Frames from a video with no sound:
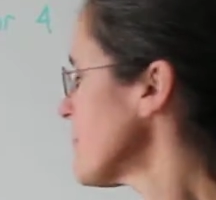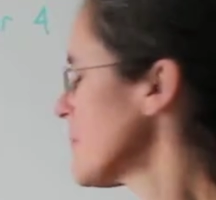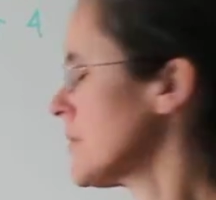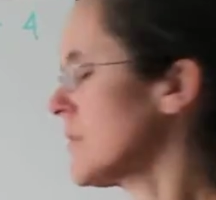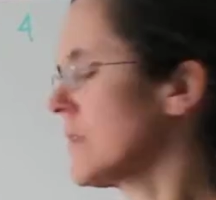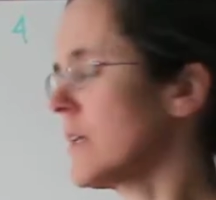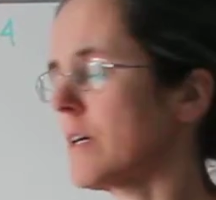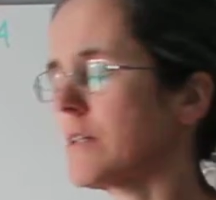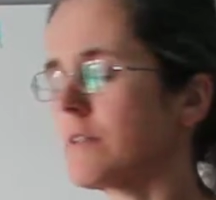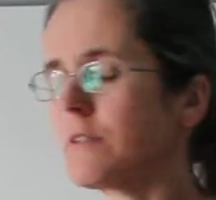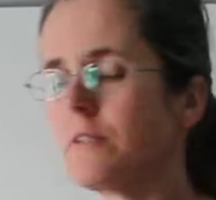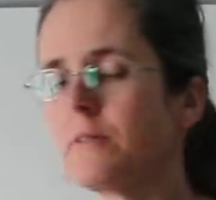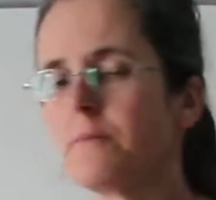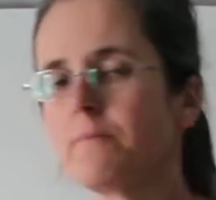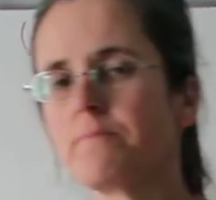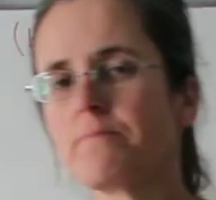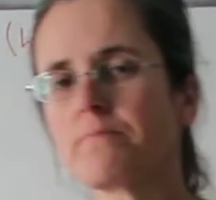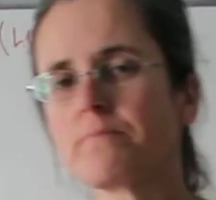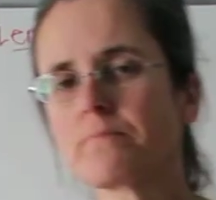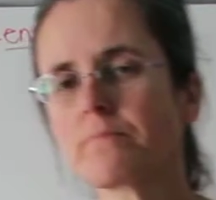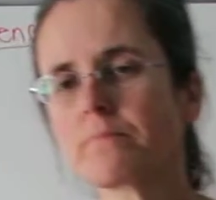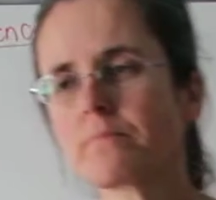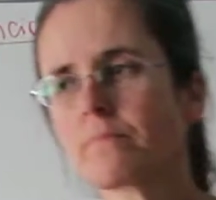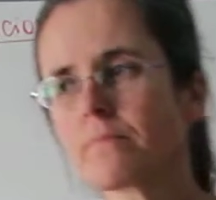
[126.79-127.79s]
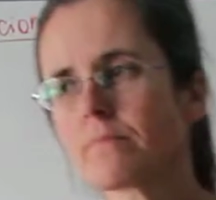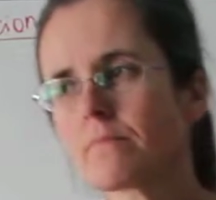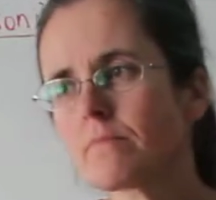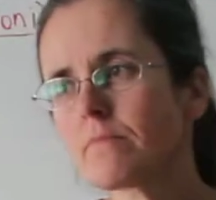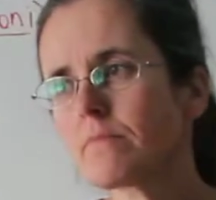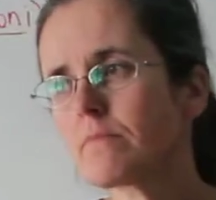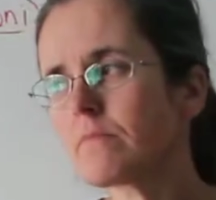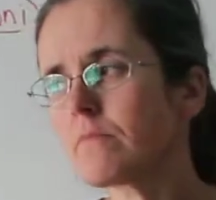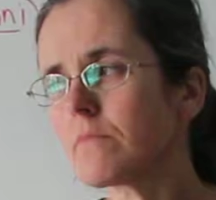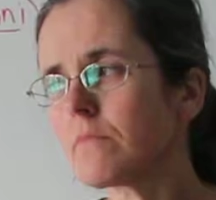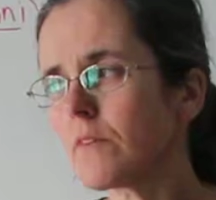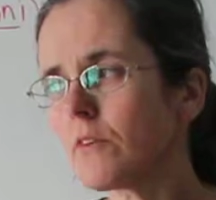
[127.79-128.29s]
letter
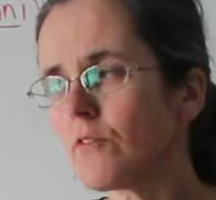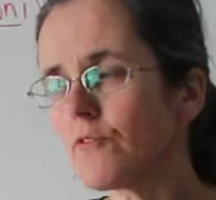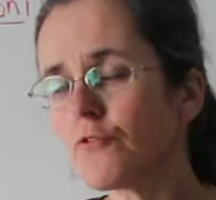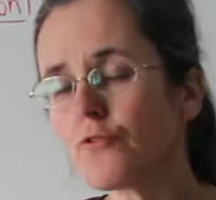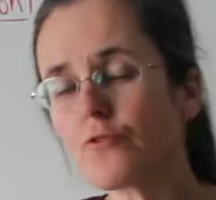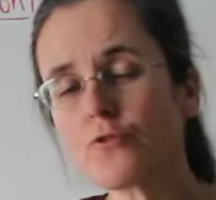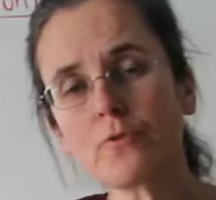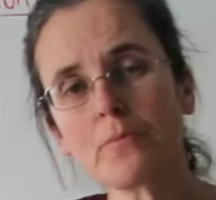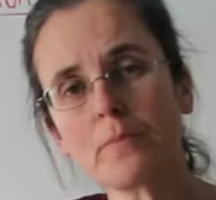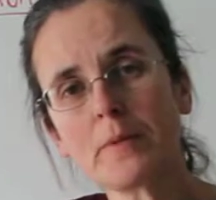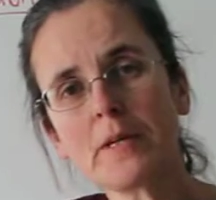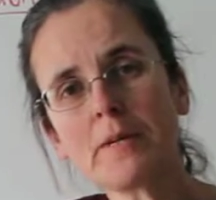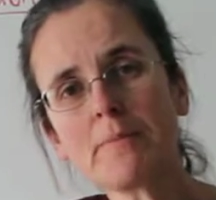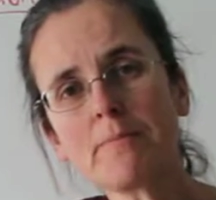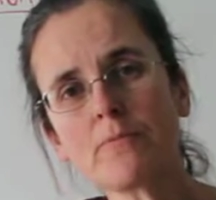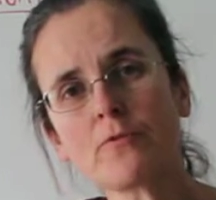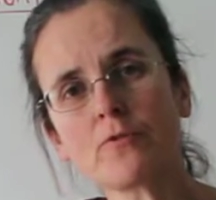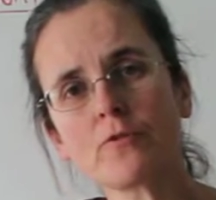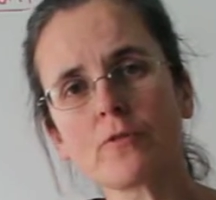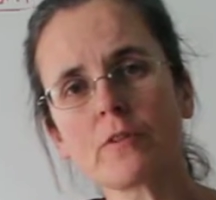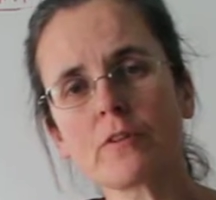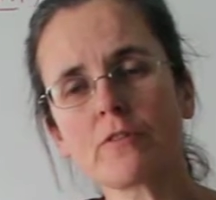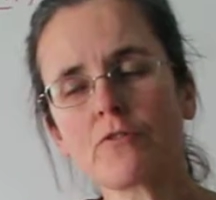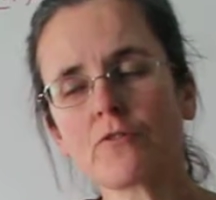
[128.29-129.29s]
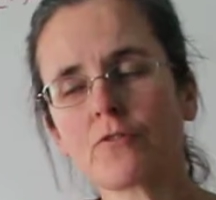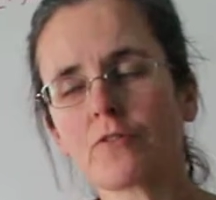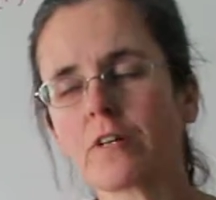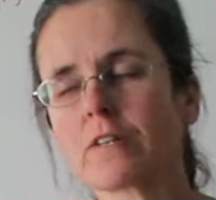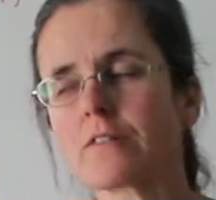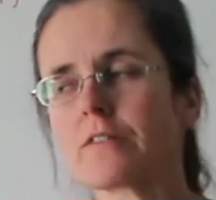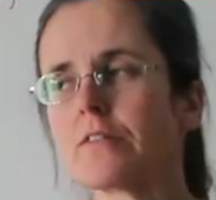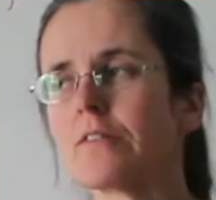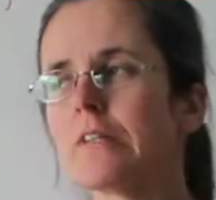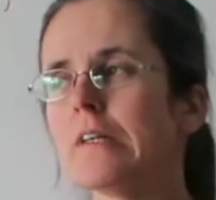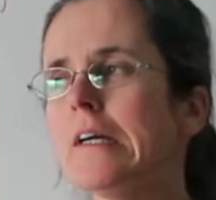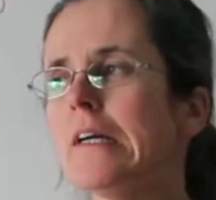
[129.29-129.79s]
to me, to the
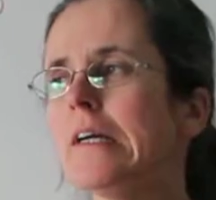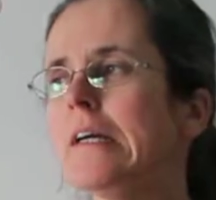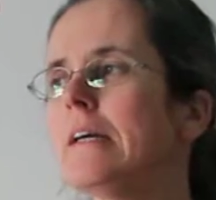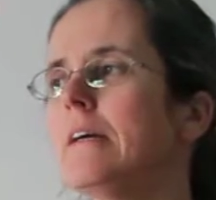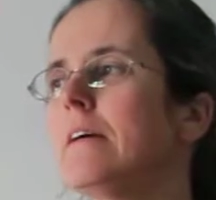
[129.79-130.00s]
instructor,